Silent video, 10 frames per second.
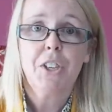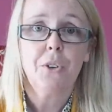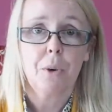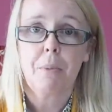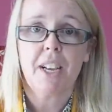
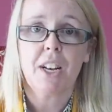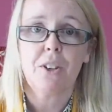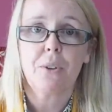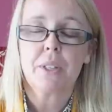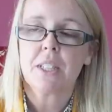You'll make
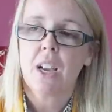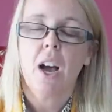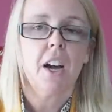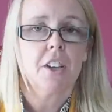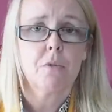loads.
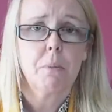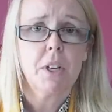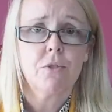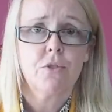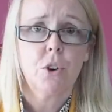I have
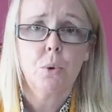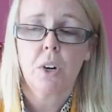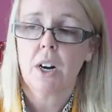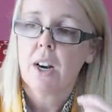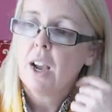made
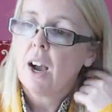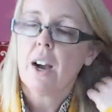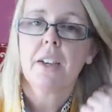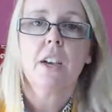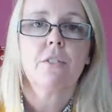four.
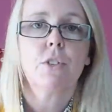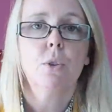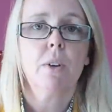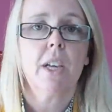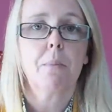I have
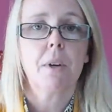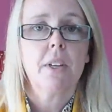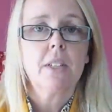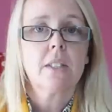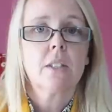two cable
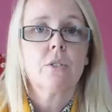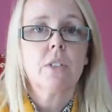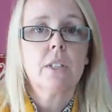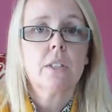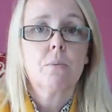knits, so
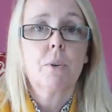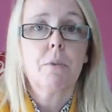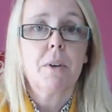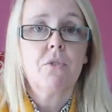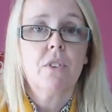this is one of
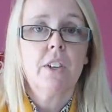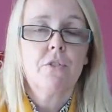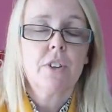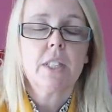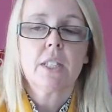my
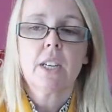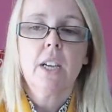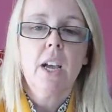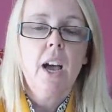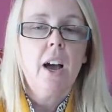favourites.
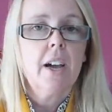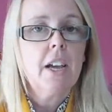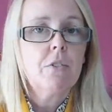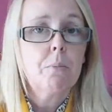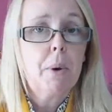I
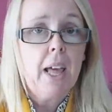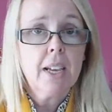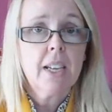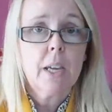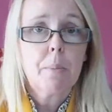have a
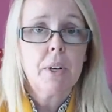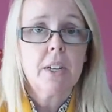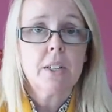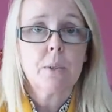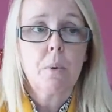black cable
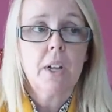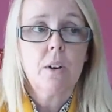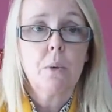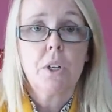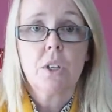knit as well,
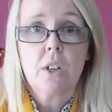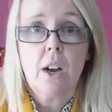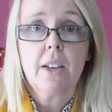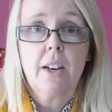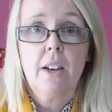which
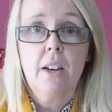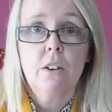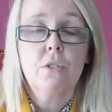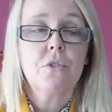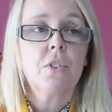I
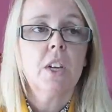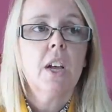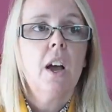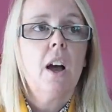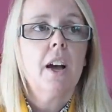love.
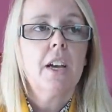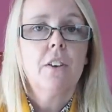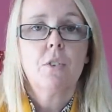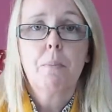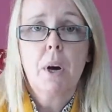I
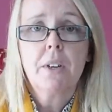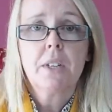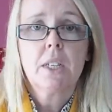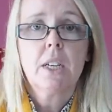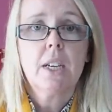have a
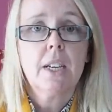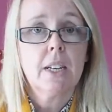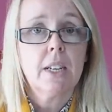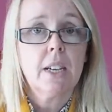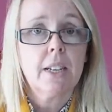ponte
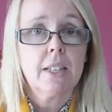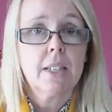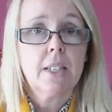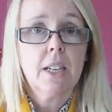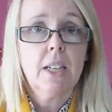in a uh,
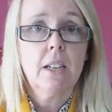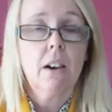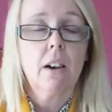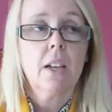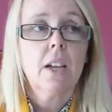
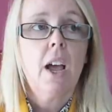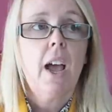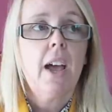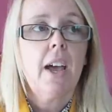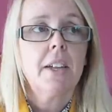teal,
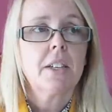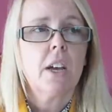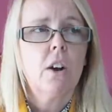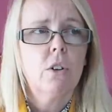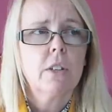and I
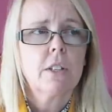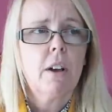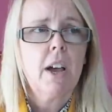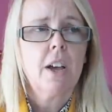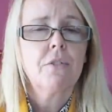also
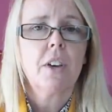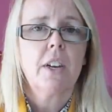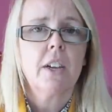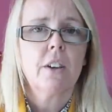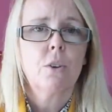have an
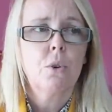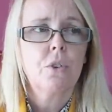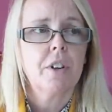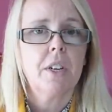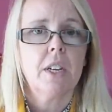
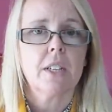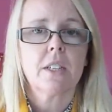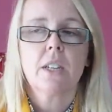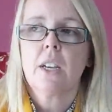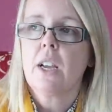Angora knit